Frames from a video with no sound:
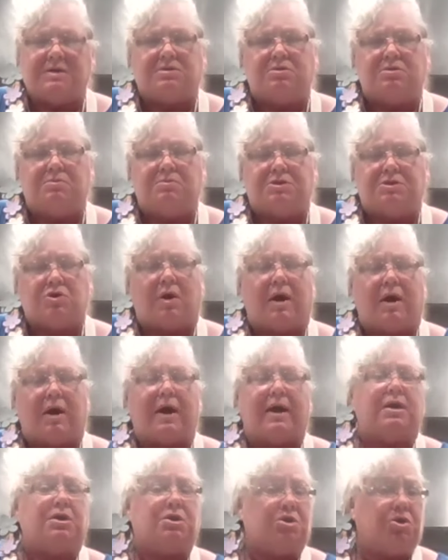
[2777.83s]
And when
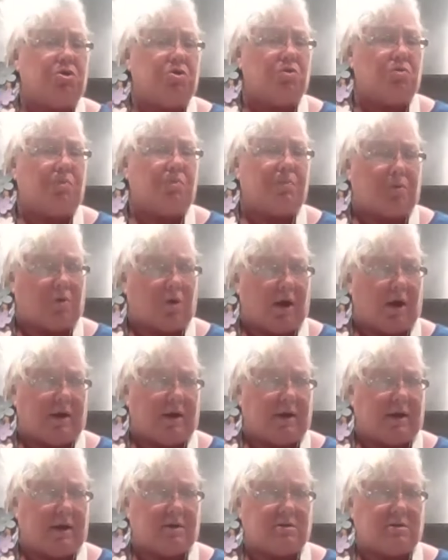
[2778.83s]
we try a new